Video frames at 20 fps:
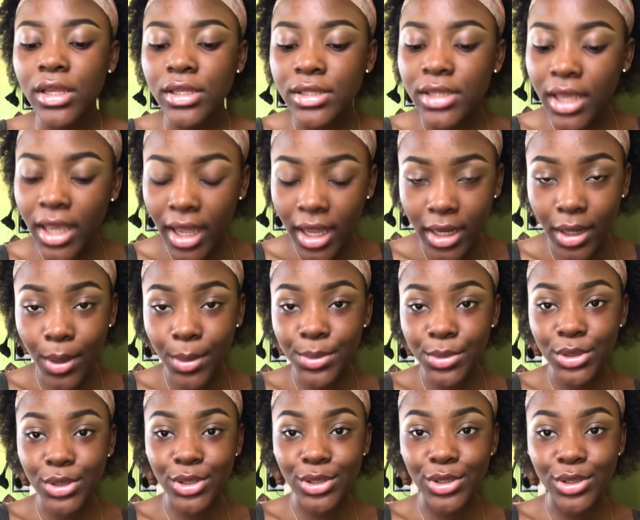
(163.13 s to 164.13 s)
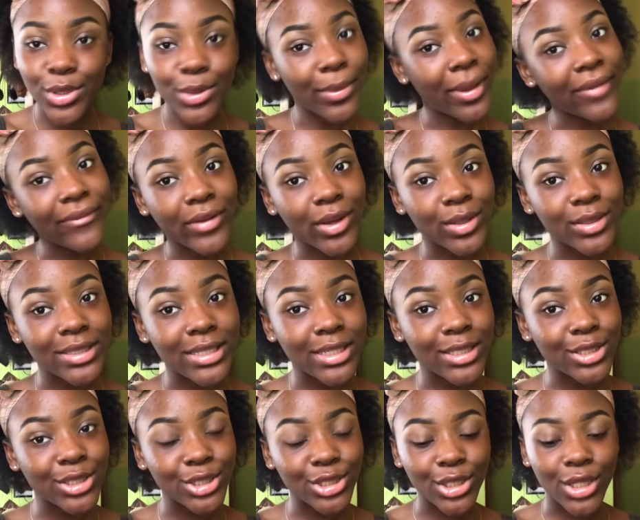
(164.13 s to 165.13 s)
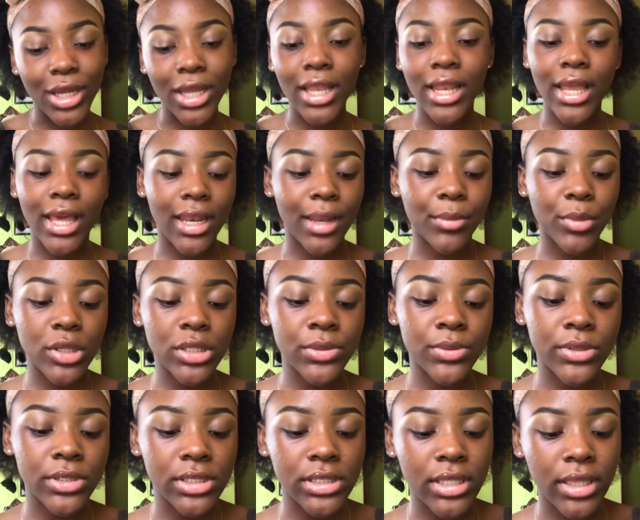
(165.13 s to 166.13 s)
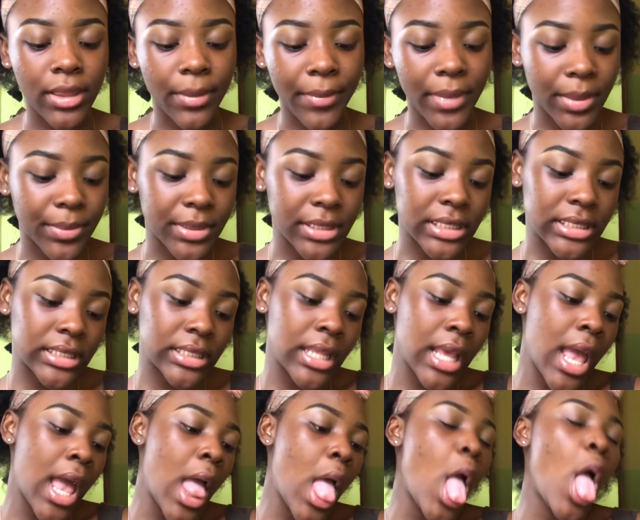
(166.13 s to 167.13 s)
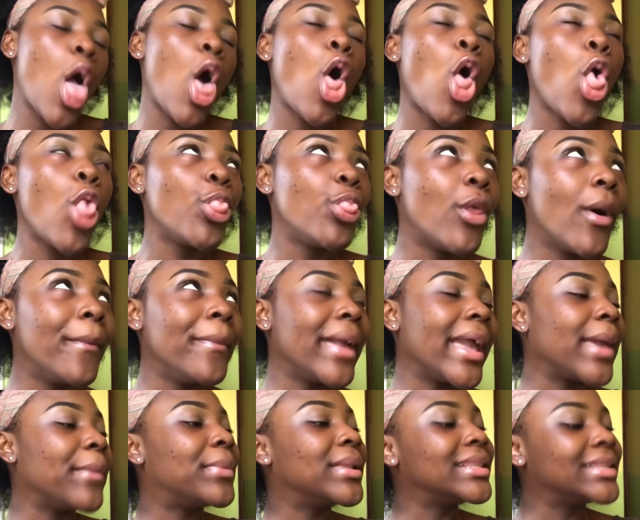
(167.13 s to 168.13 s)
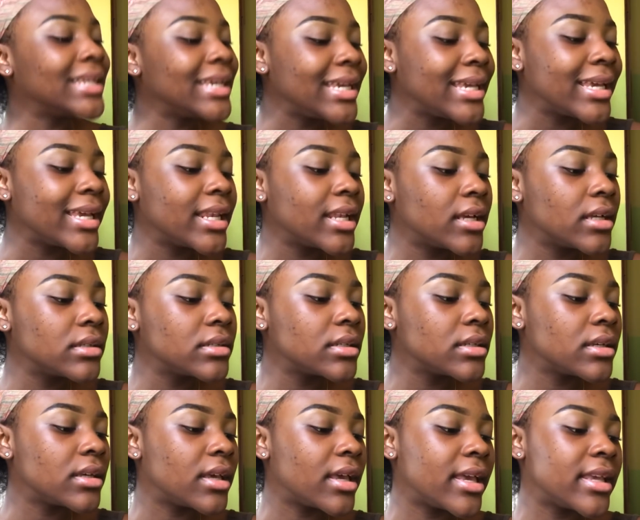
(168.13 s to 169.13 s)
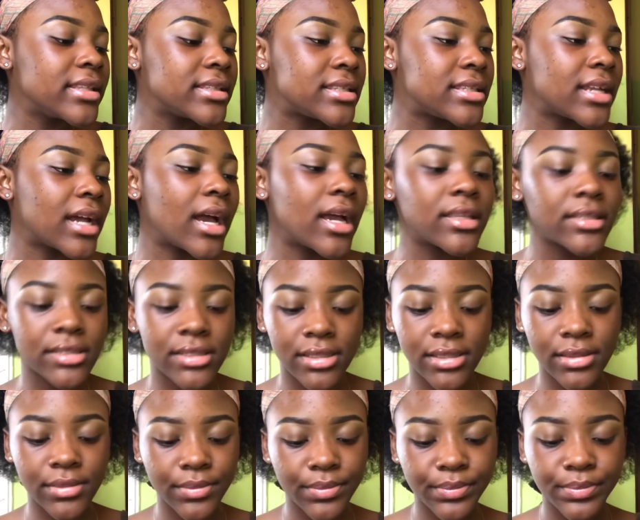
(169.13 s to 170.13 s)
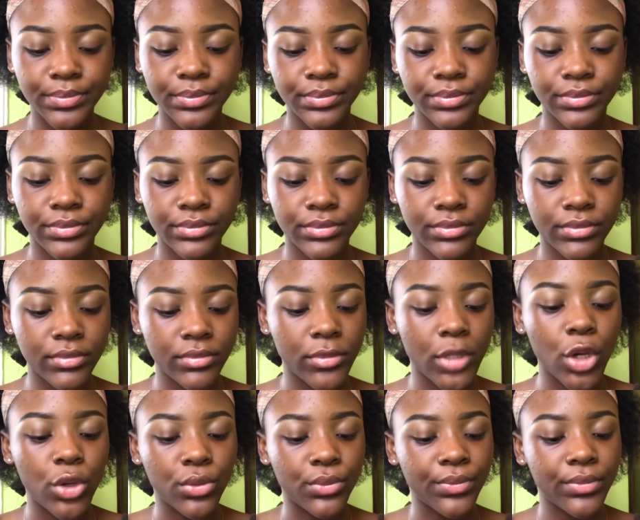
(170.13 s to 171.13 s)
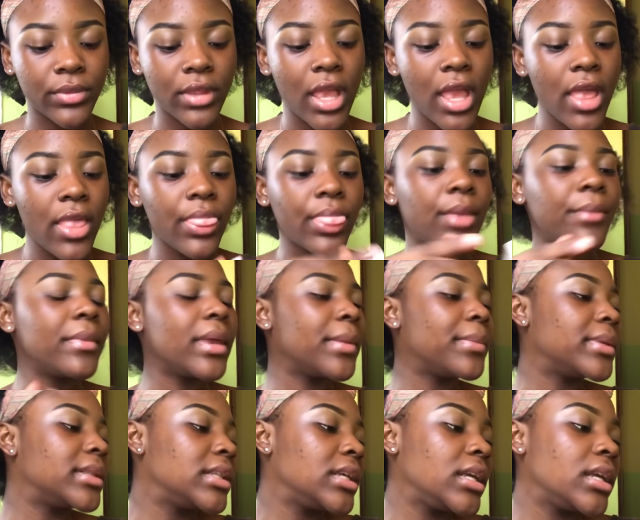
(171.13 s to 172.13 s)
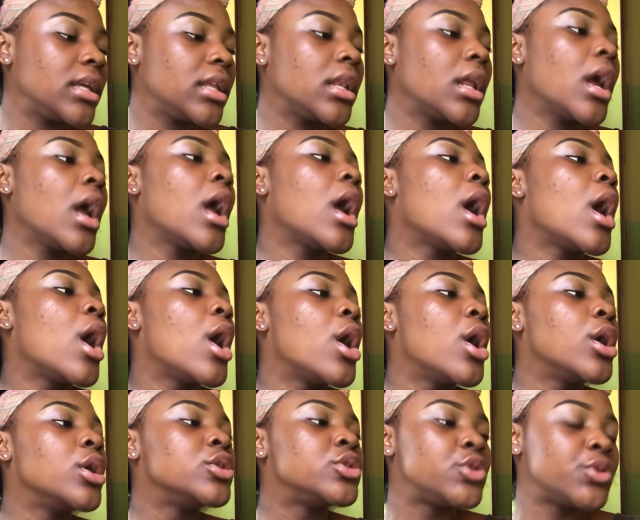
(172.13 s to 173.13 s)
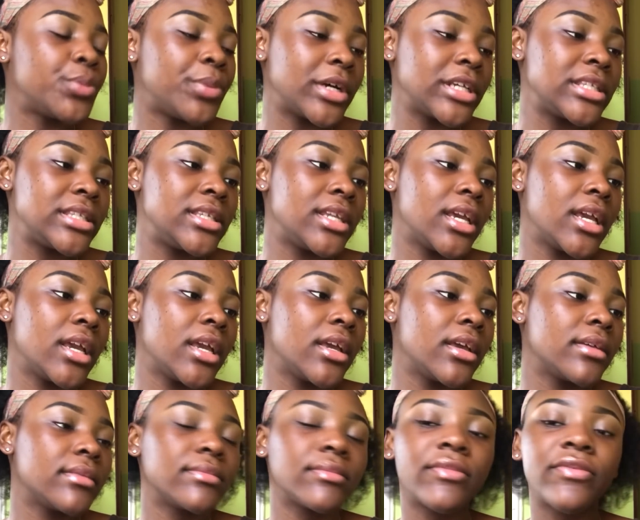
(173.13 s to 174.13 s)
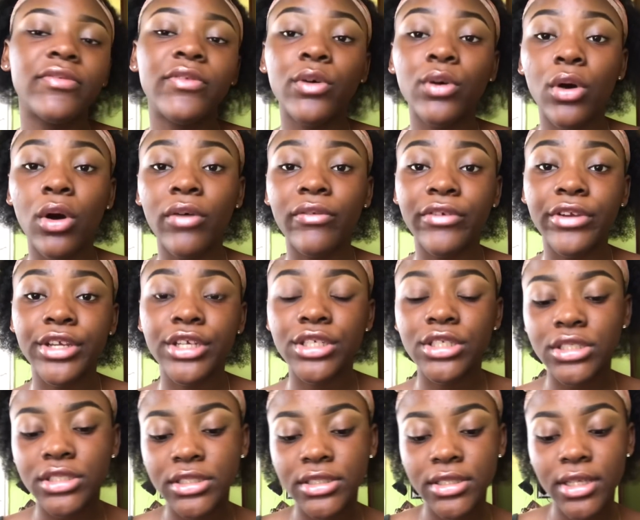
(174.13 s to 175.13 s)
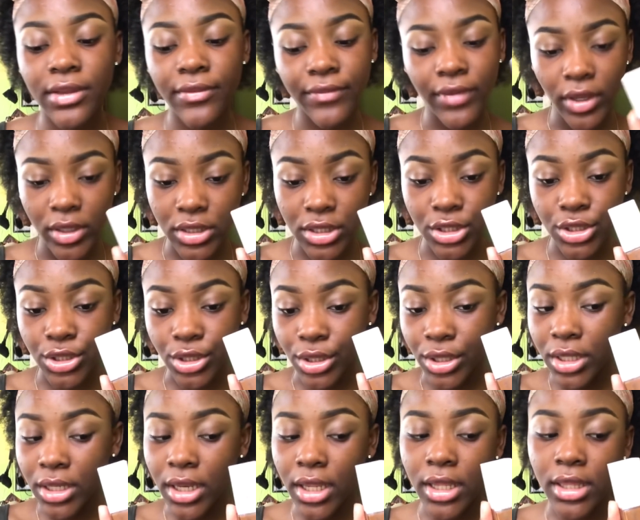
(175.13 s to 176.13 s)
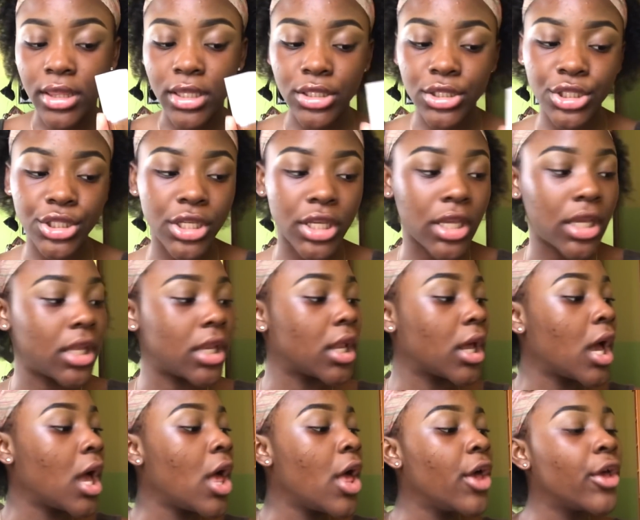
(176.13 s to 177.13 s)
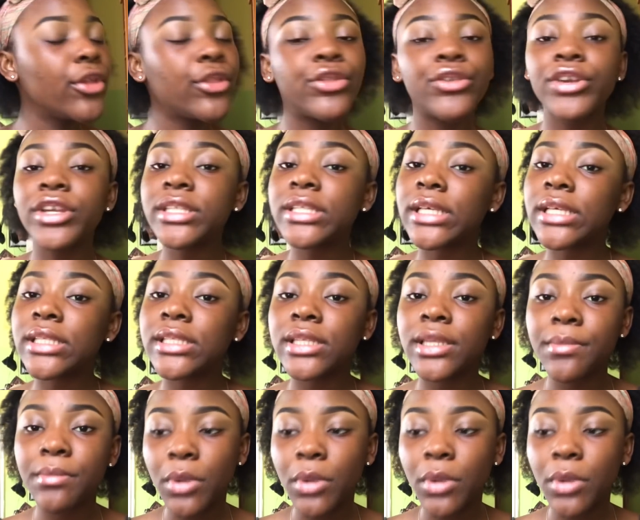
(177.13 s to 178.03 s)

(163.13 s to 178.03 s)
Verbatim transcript: So yeah, now I'm just going to do my foundation, and I'm going to be using the Maybes, the Maybelline Instant, no, the Maybelline Superstay Full Coverage Foundation in the shade three sixty